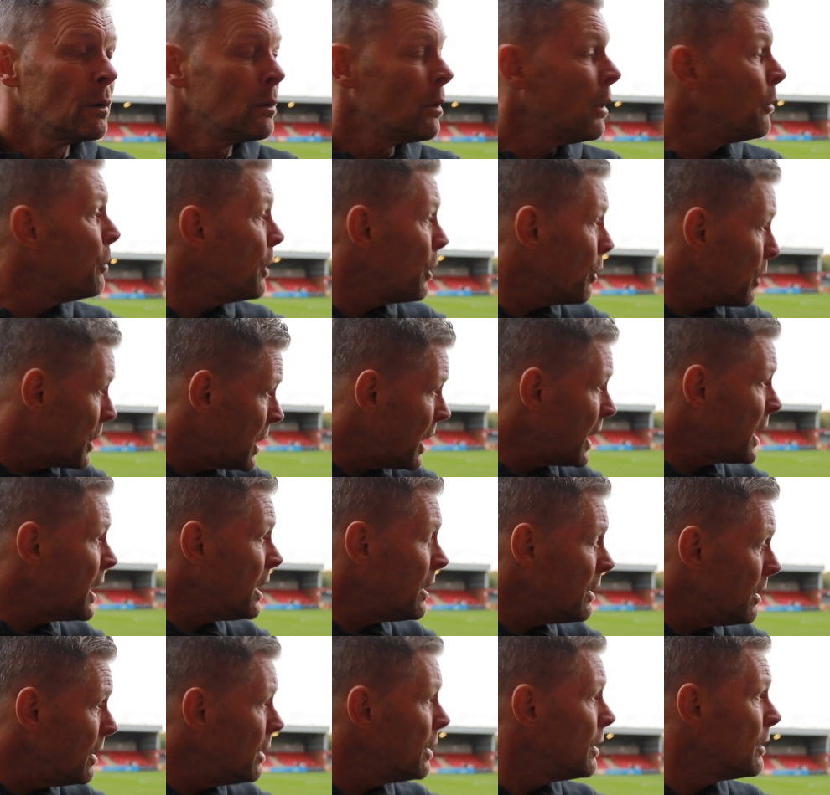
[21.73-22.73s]
When we were
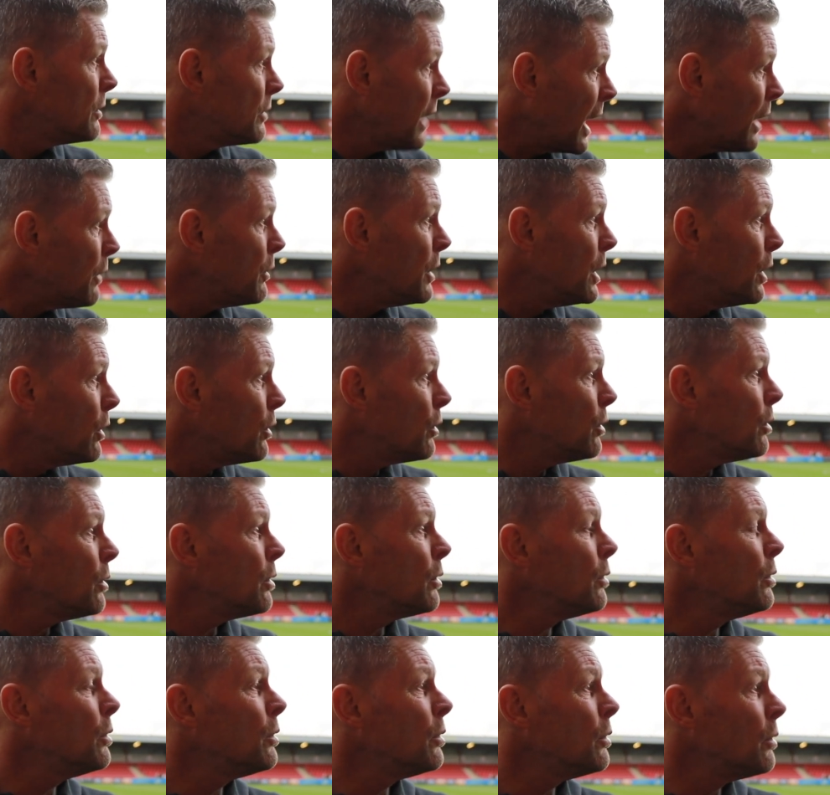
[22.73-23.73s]
kicking downhill,
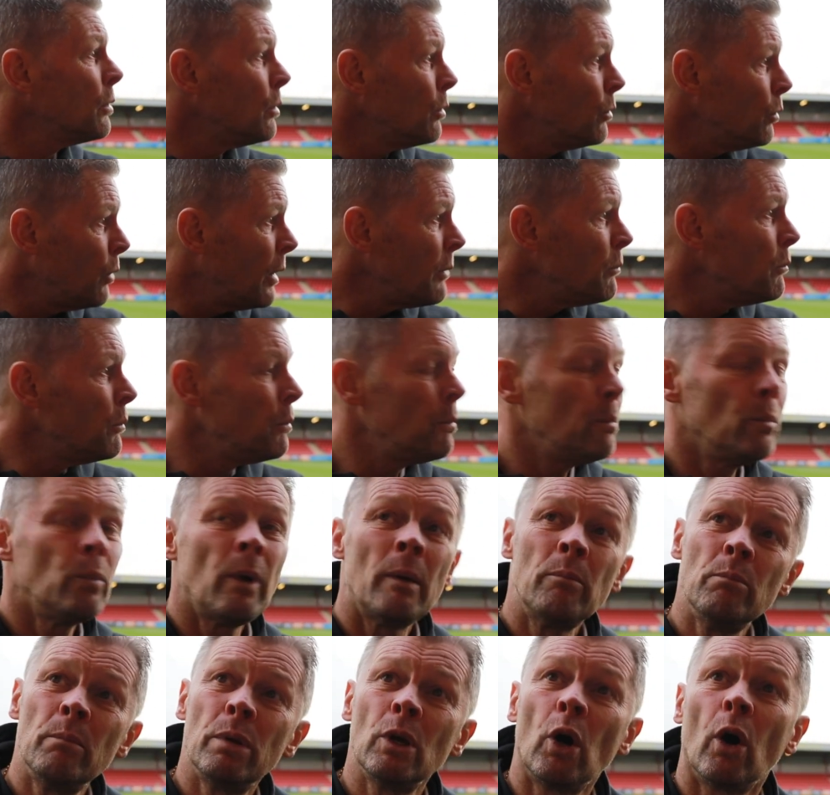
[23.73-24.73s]
wind
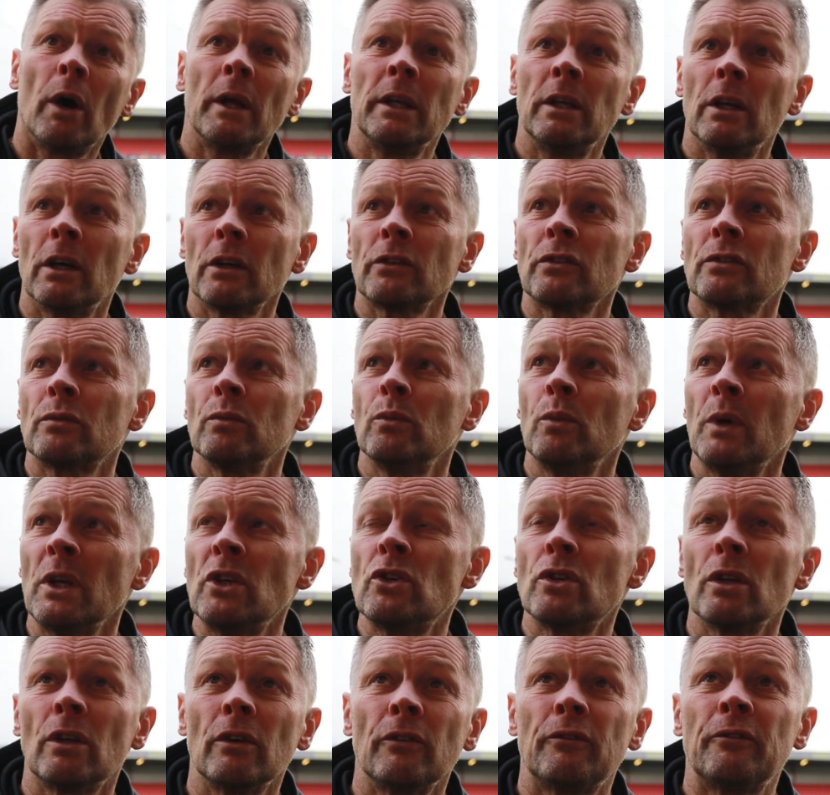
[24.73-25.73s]
behind us, we
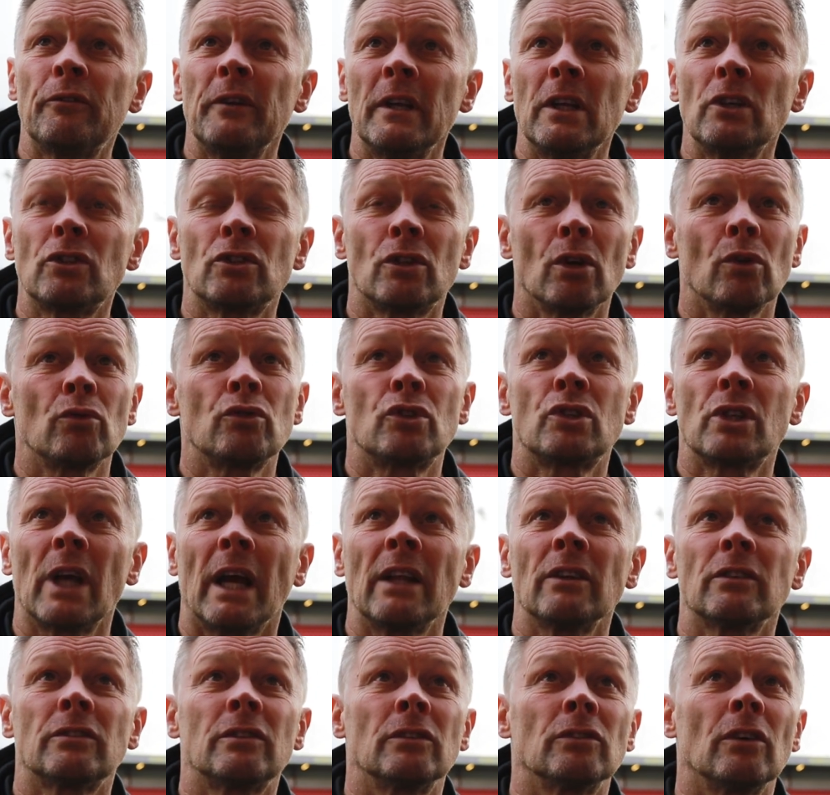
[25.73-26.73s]
should have finished those
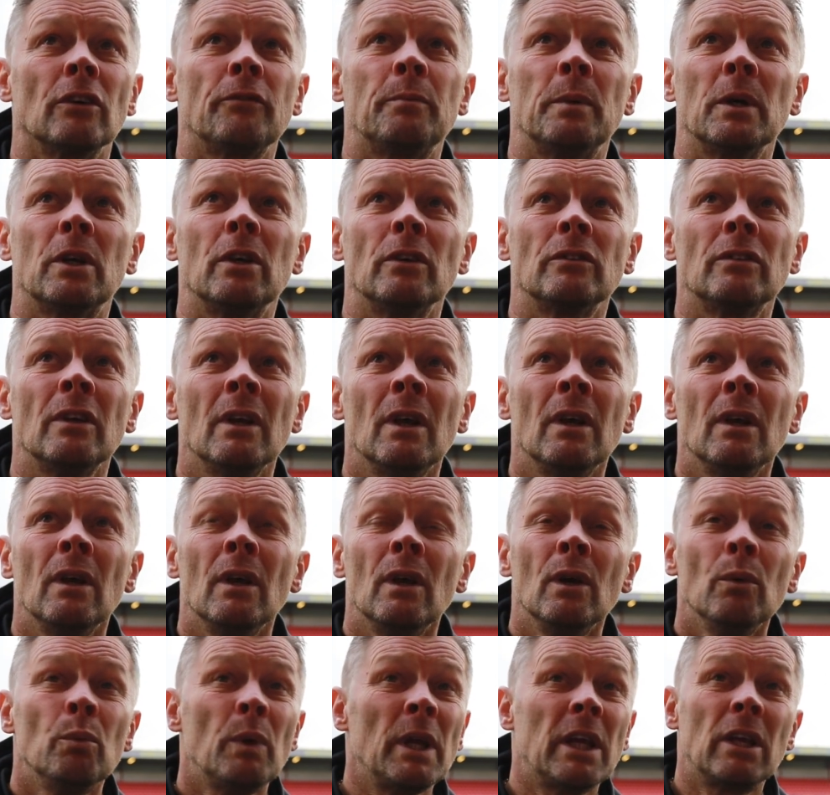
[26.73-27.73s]
chances off because
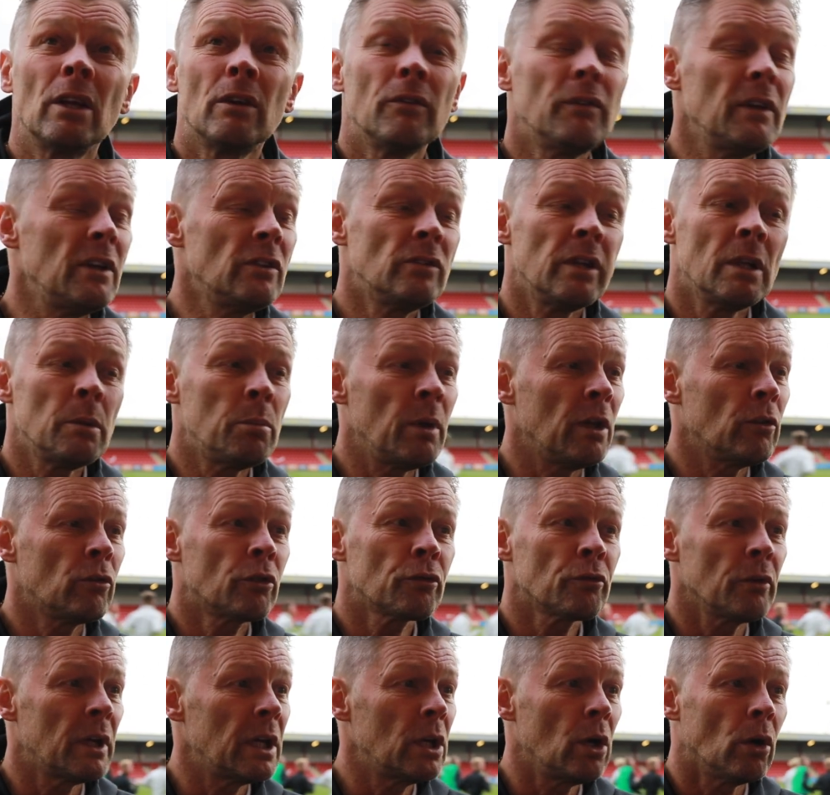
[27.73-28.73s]
we could have easily been
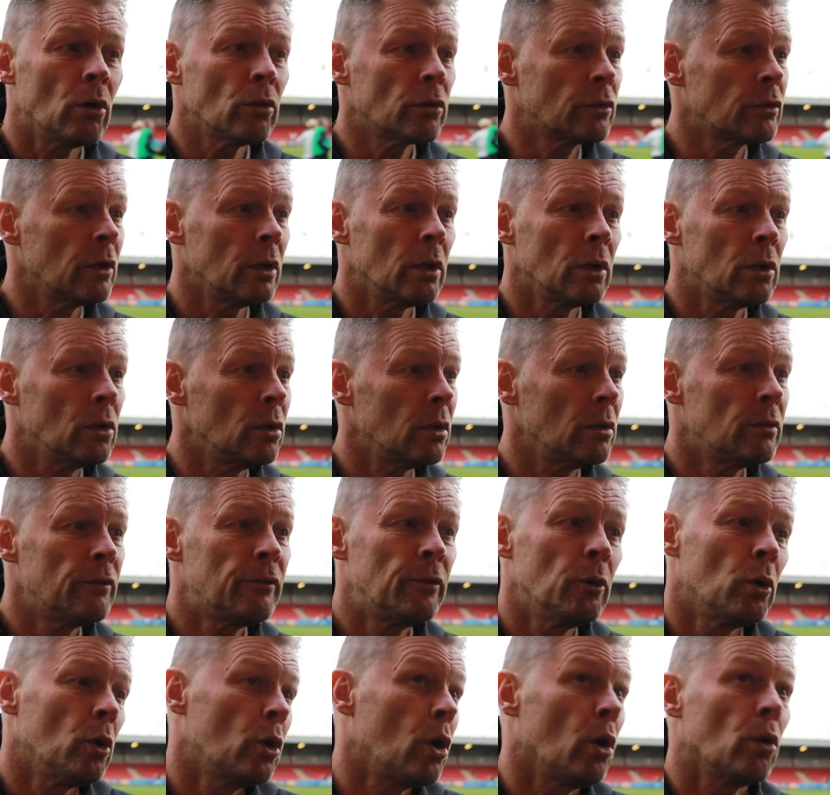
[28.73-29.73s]
4 goals to the
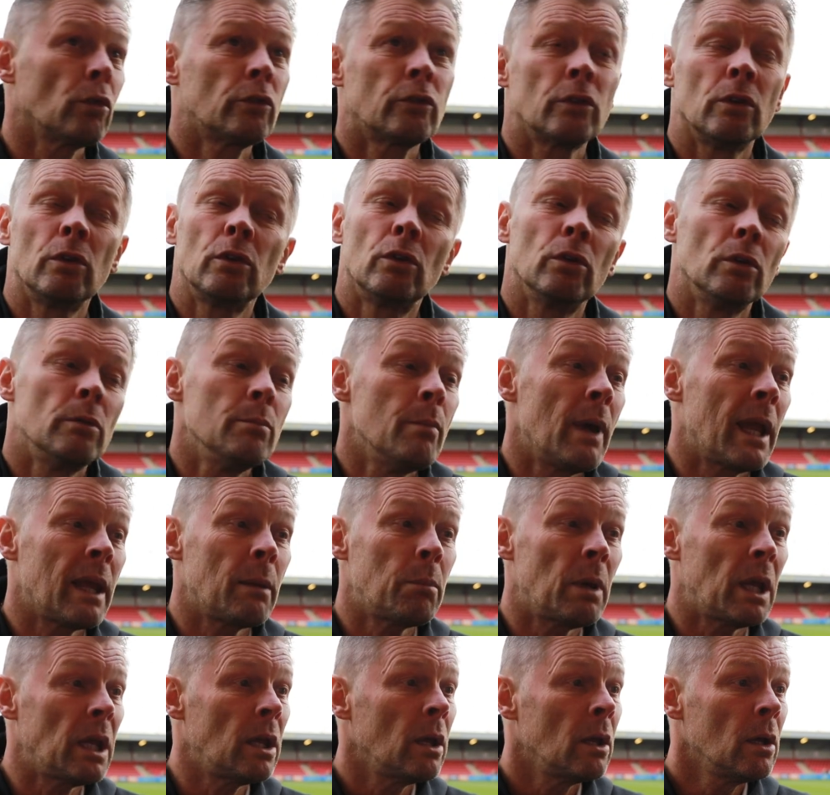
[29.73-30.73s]
good,
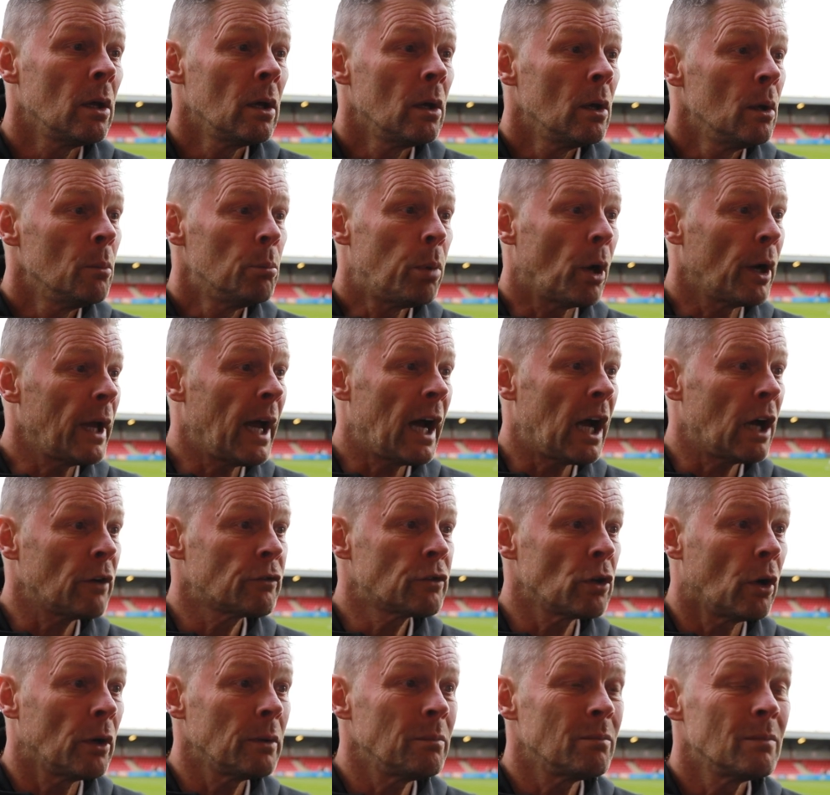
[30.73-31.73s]
maybe, by
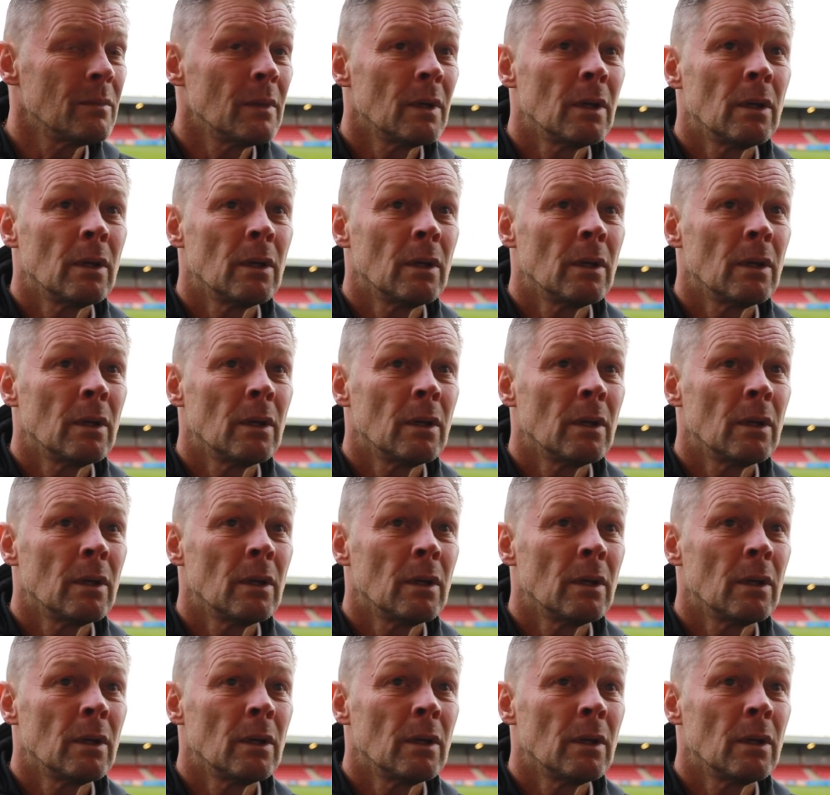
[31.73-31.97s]
half-time.